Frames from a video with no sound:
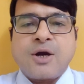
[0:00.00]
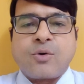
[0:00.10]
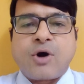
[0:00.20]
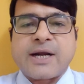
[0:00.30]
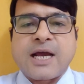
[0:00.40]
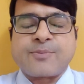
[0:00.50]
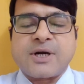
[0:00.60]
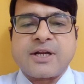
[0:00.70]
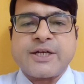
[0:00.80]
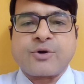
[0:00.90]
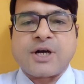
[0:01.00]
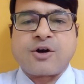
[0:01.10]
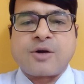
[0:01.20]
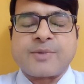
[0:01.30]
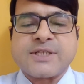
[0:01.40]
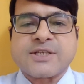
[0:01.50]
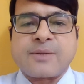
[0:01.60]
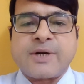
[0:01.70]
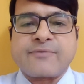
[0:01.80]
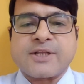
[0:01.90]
What happened in your account? Please comment